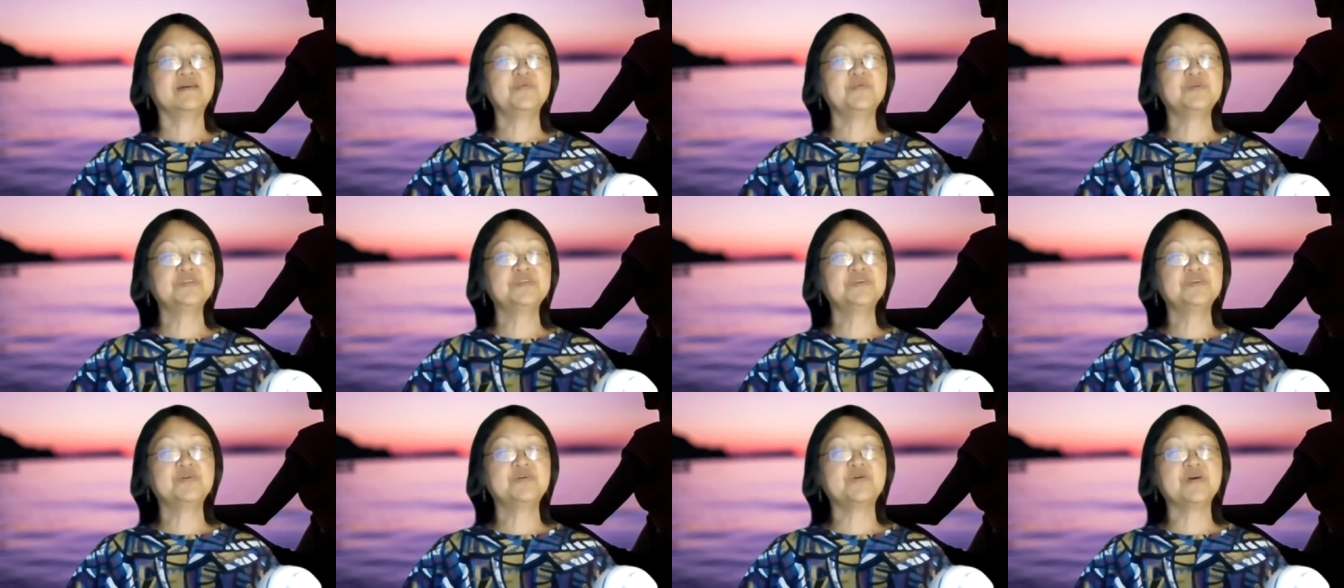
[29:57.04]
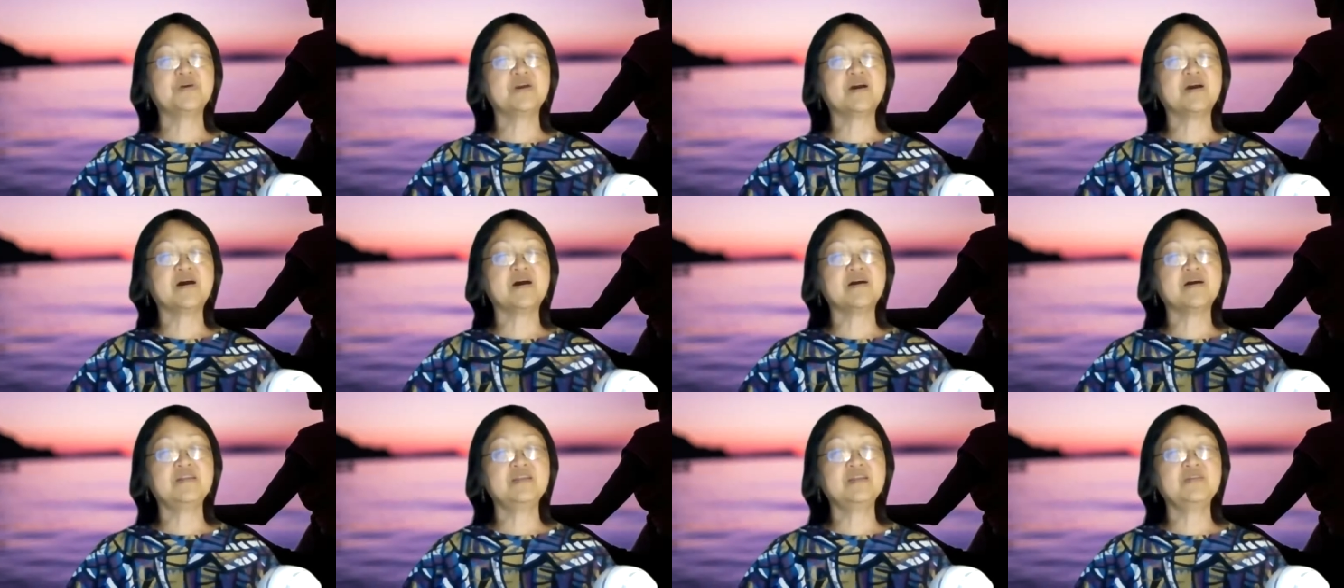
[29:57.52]
what's
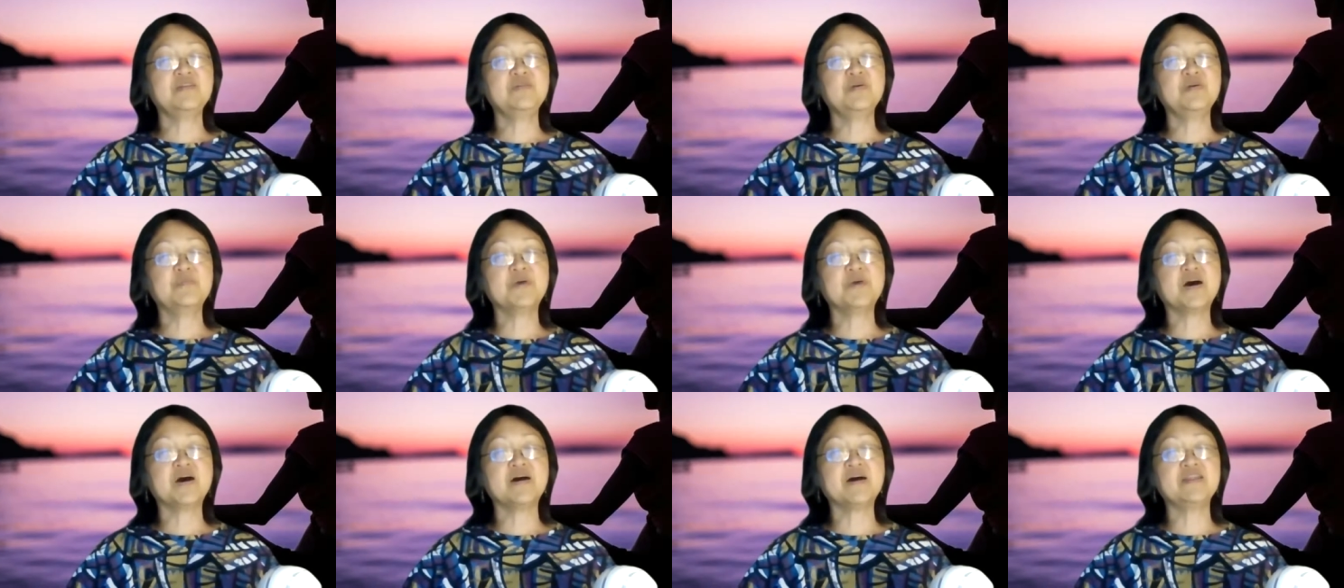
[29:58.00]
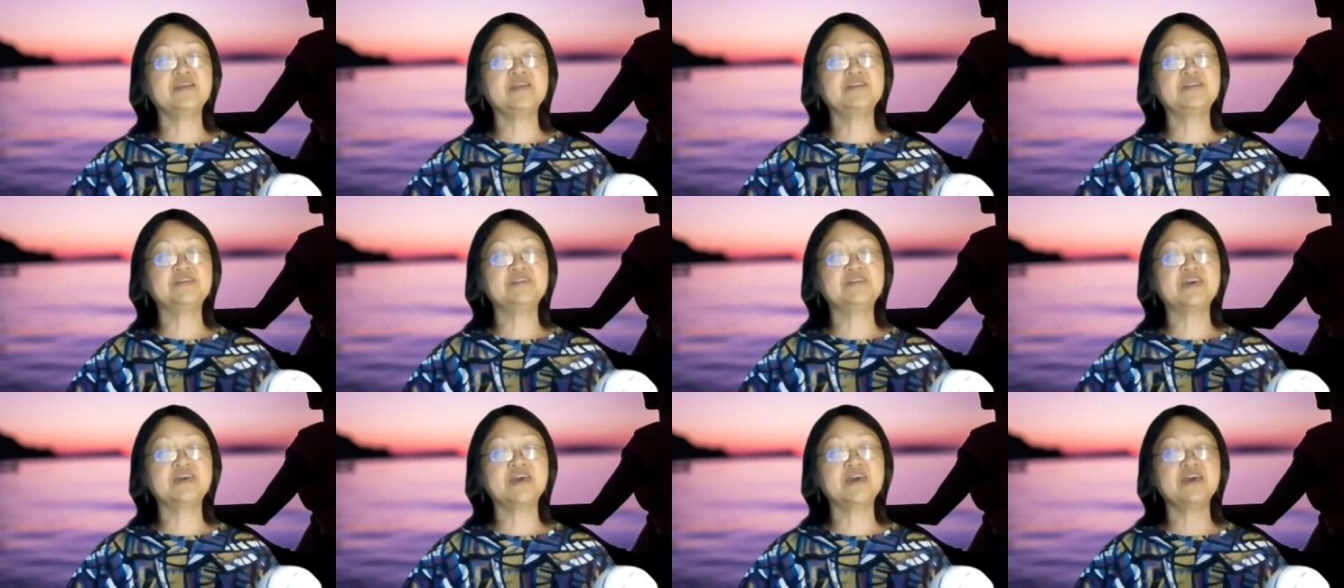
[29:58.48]
going on in your body
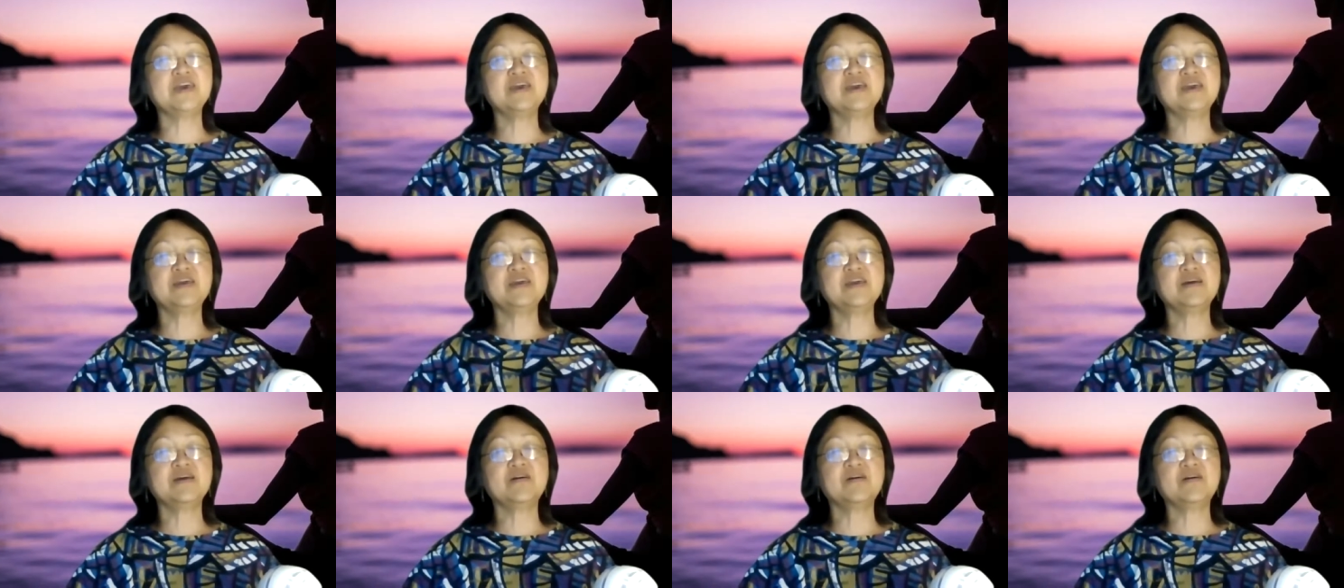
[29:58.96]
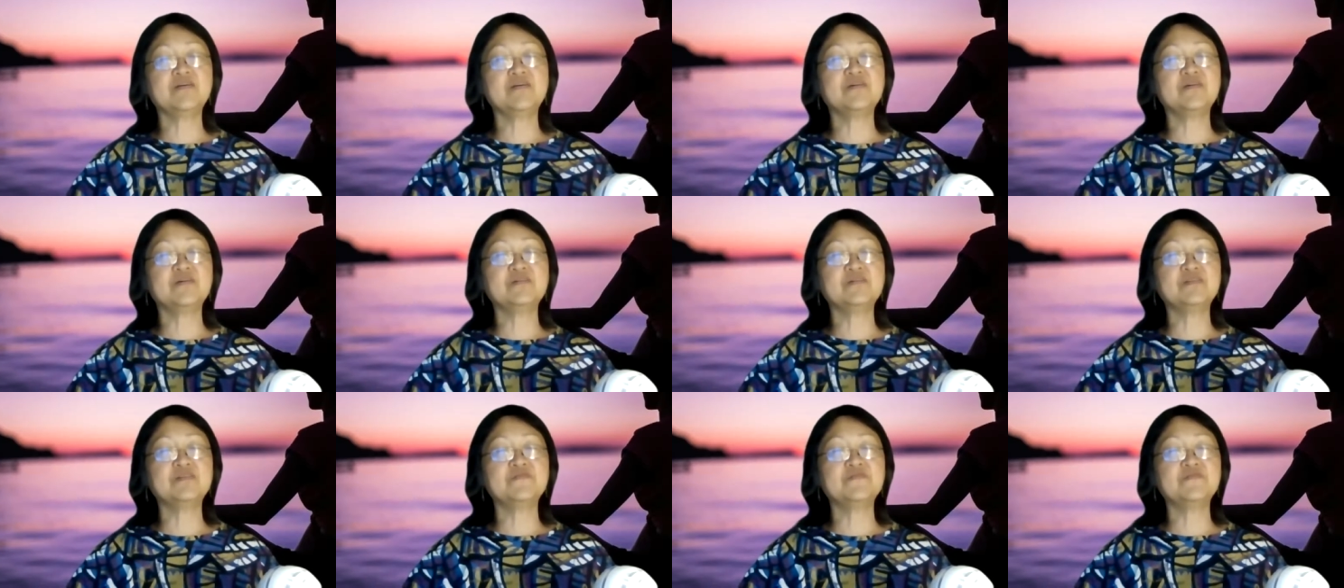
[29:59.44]
today,
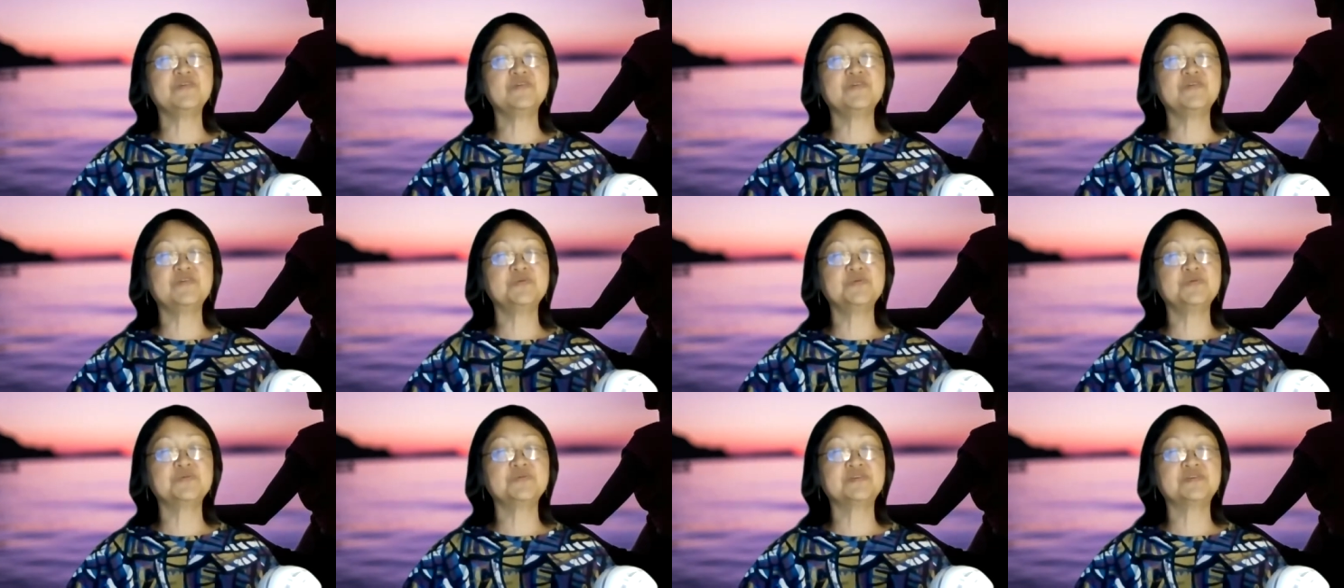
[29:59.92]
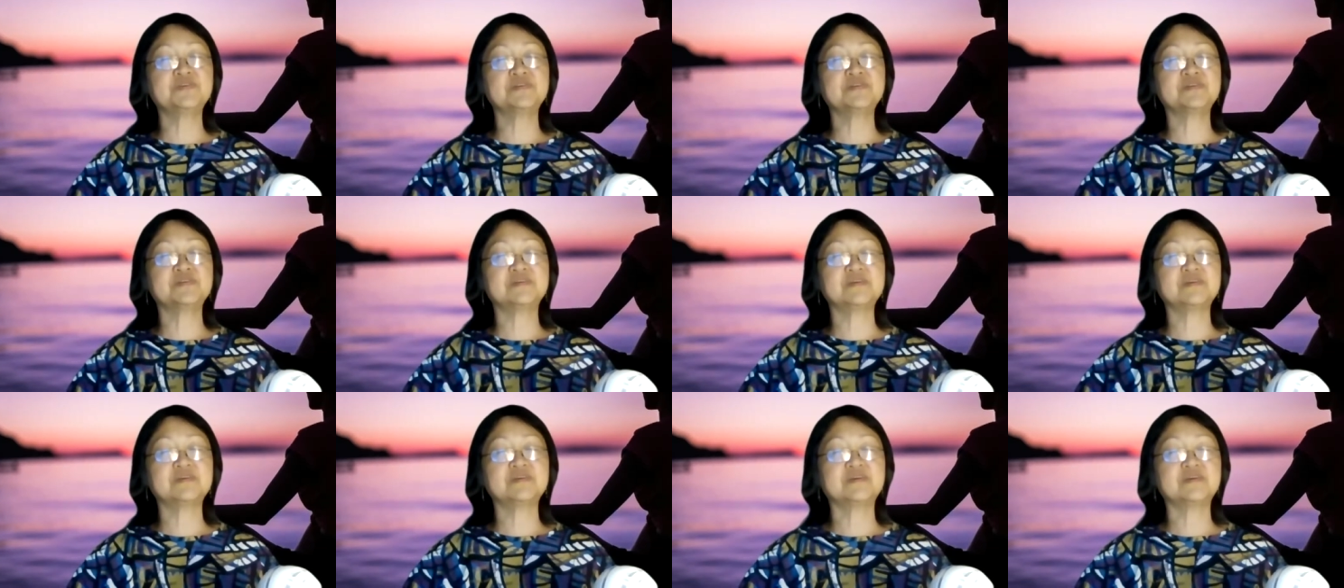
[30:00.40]
all of
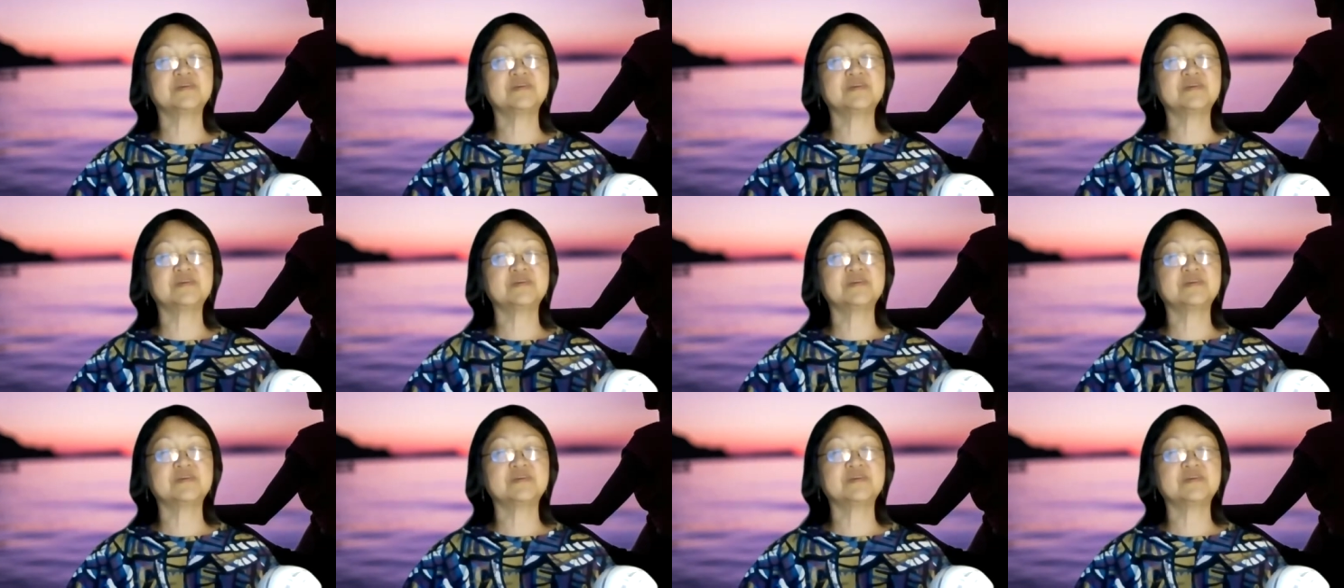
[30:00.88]
those